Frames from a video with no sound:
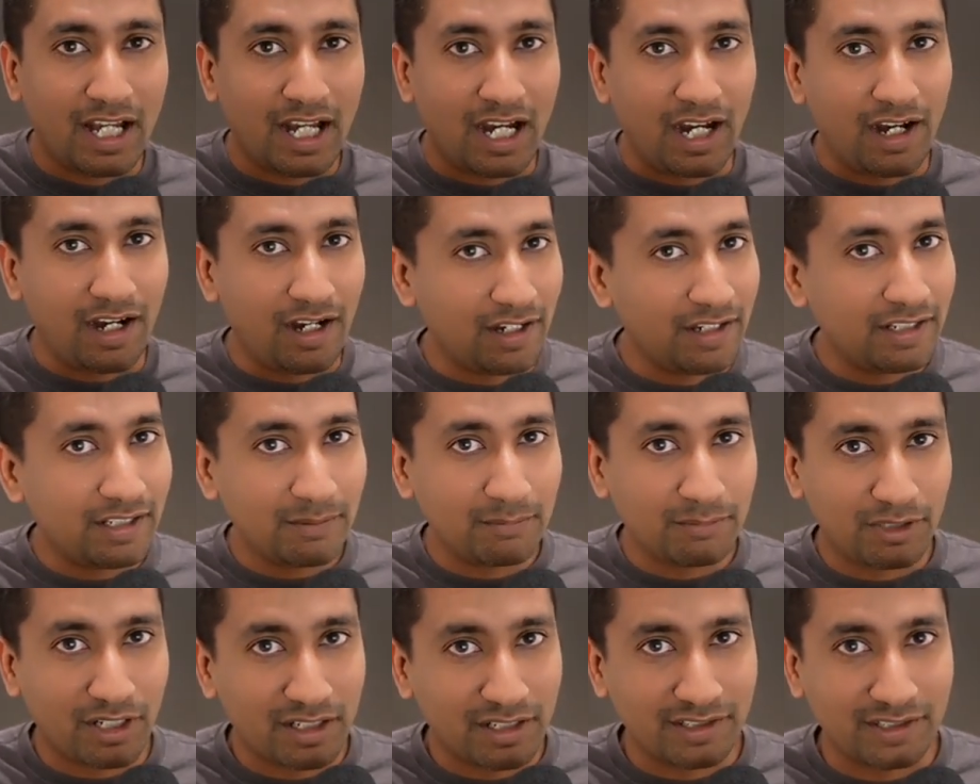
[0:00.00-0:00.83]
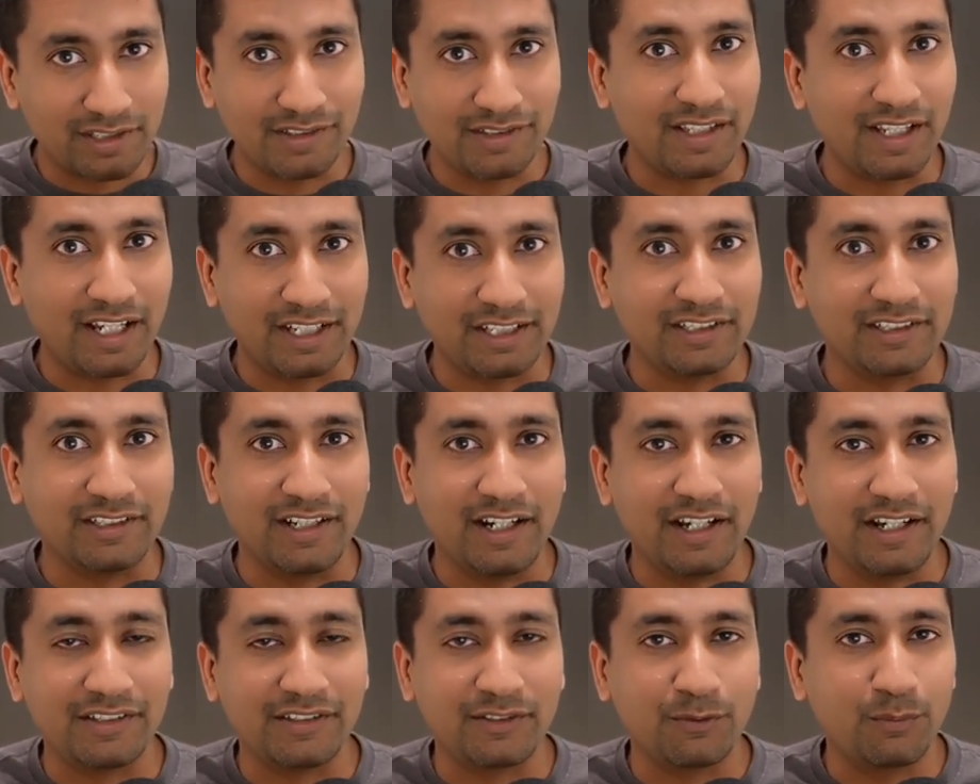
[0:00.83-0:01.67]
I am not a designer,
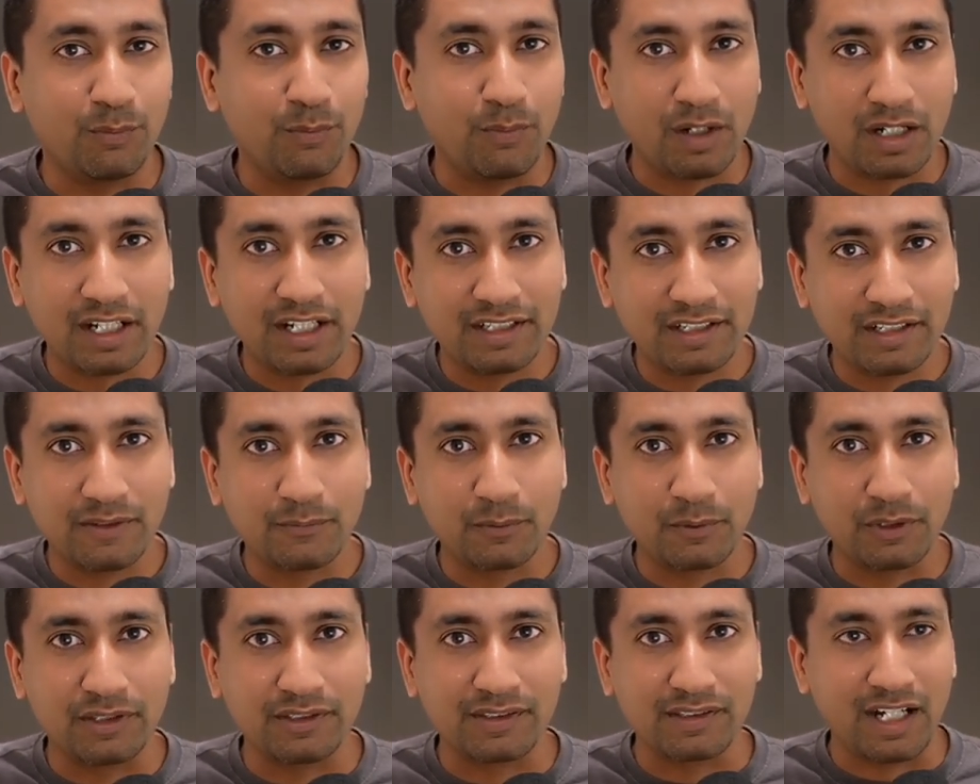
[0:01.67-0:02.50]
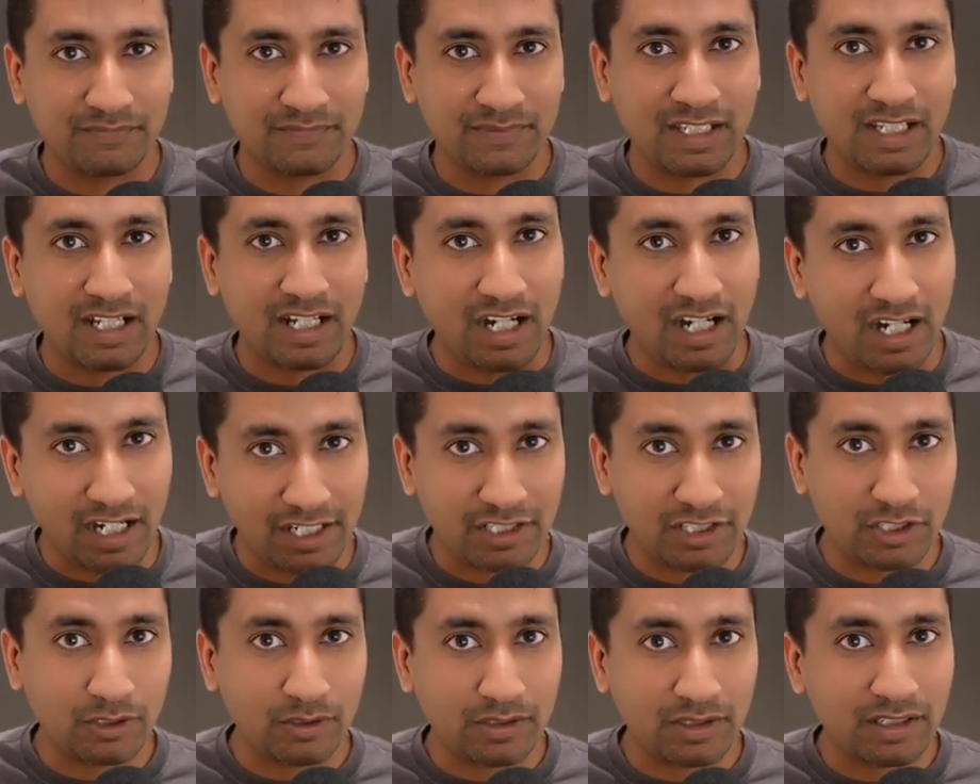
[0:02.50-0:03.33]
guys. What I did was I
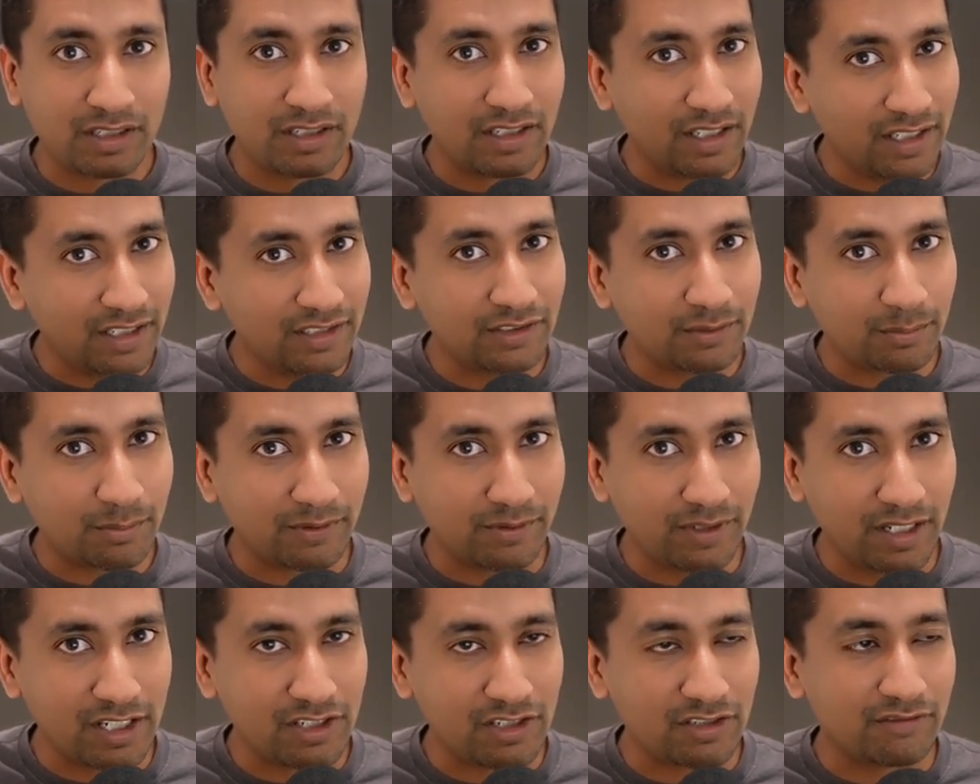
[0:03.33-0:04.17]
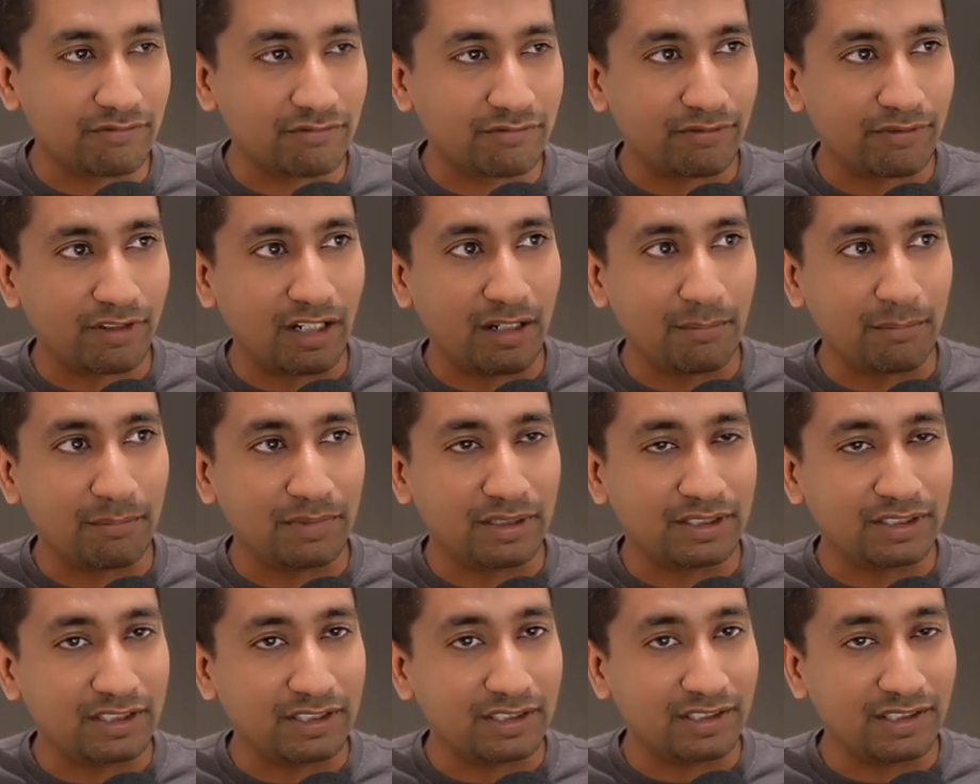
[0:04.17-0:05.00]
took inspiration from
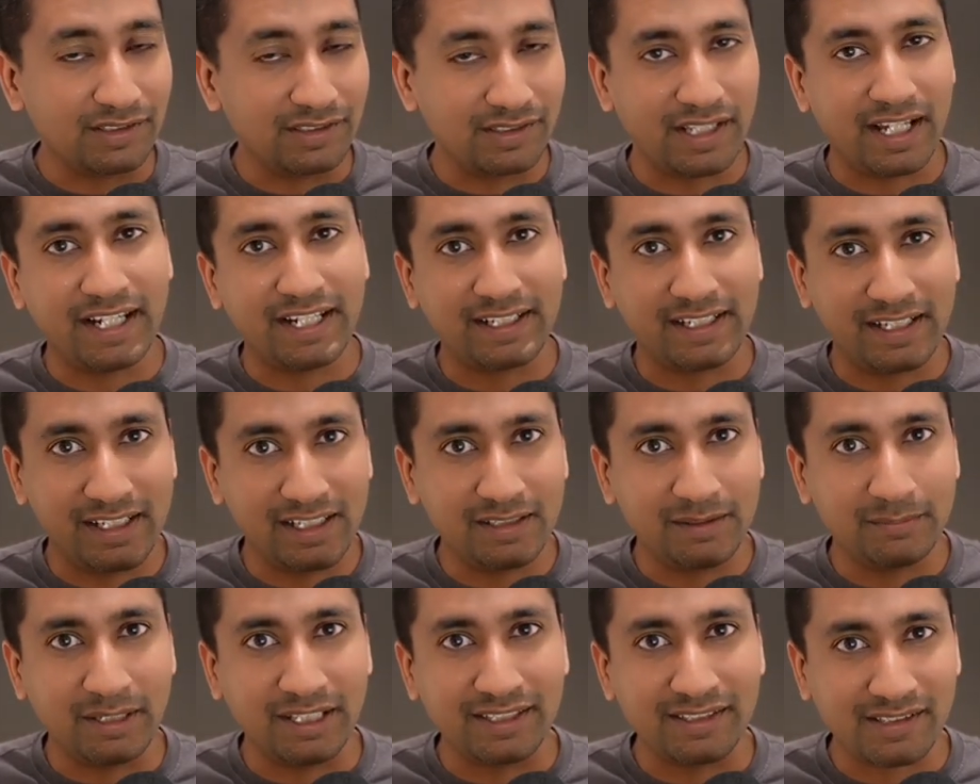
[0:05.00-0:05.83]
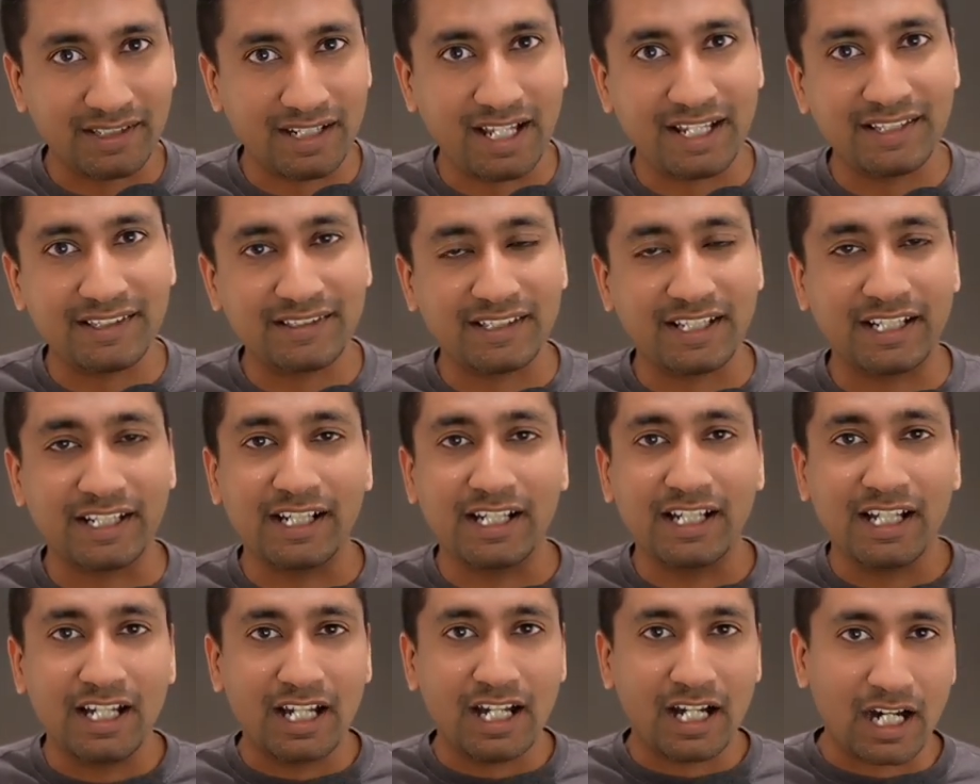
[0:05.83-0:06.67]
the design elements and I said,
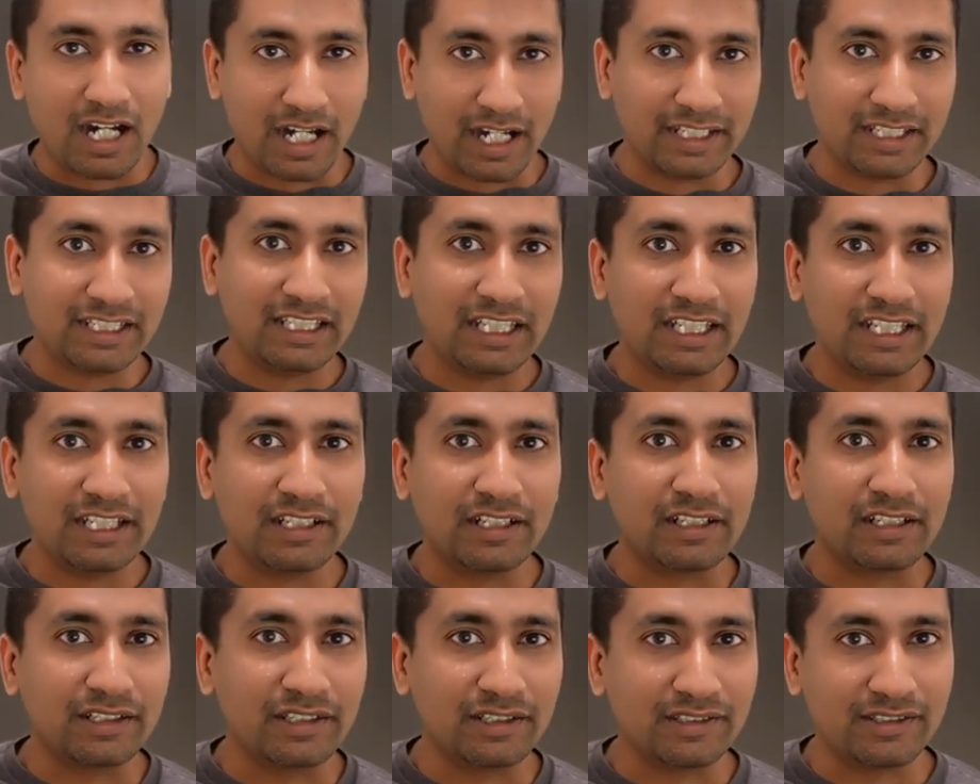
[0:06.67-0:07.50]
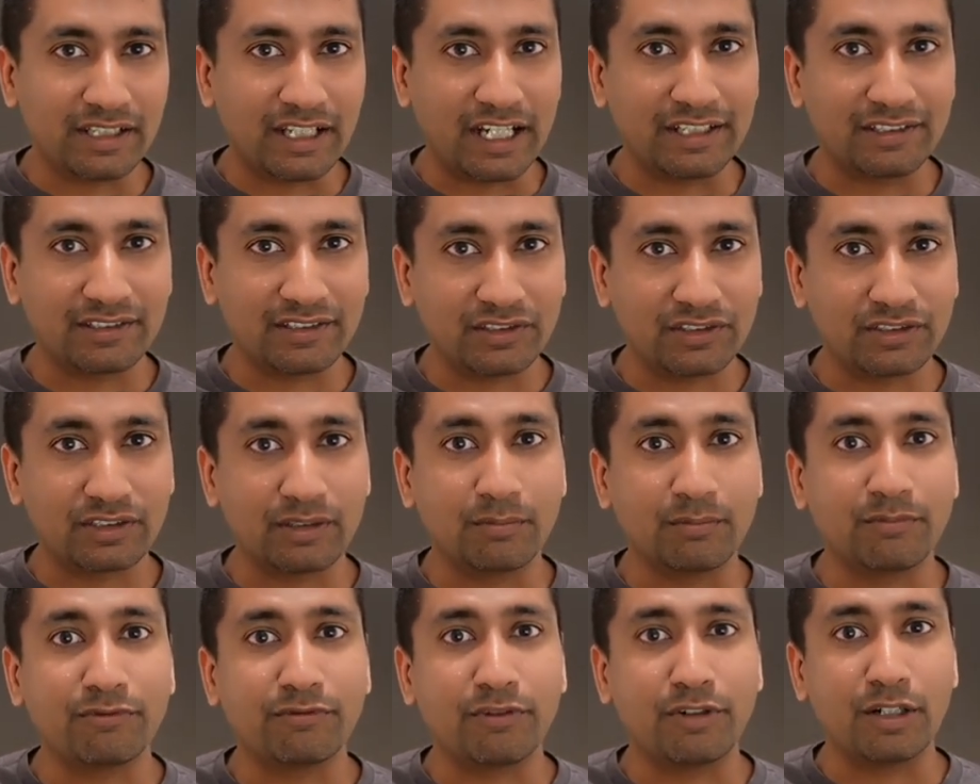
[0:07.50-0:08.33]
I need a design
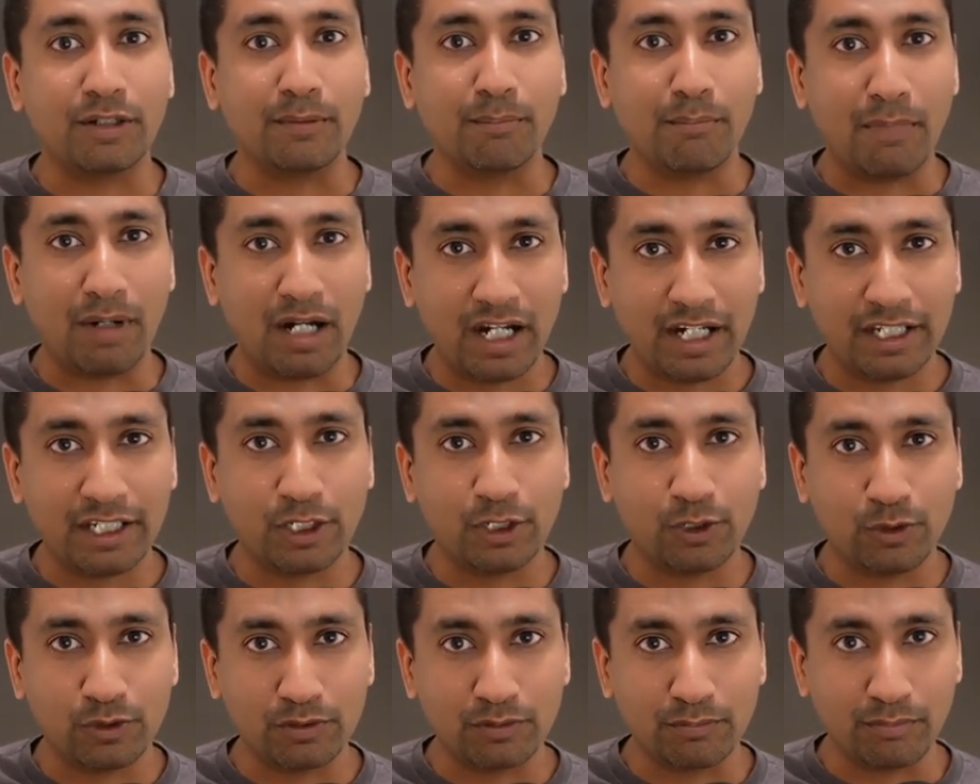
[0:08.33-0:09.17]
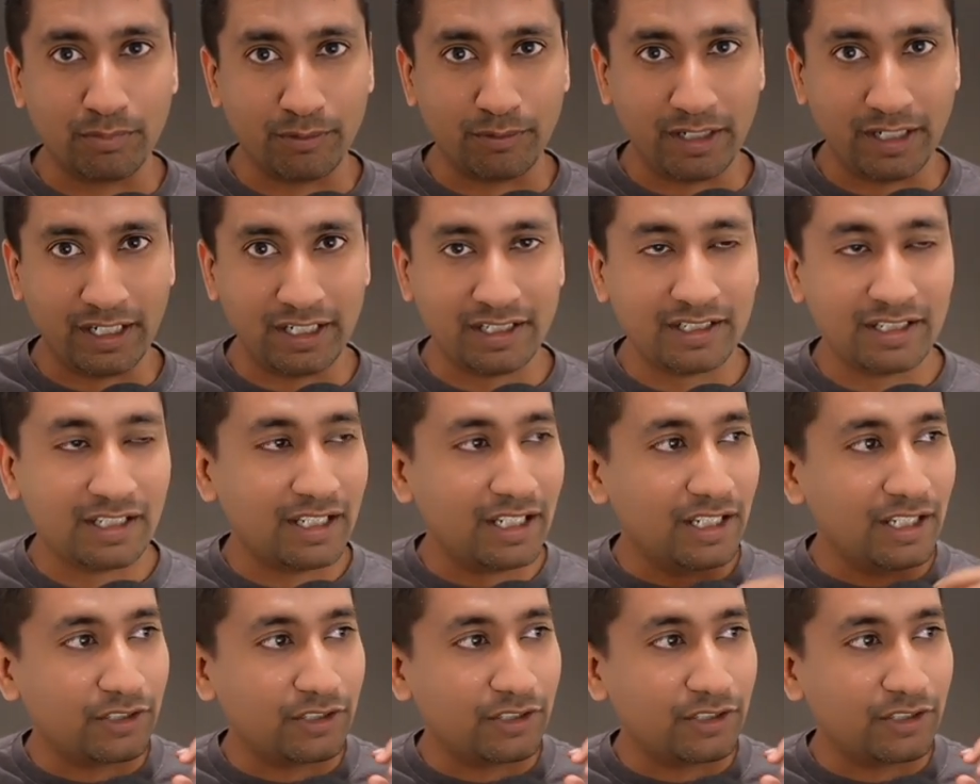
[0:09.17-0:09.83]
system for my own brand.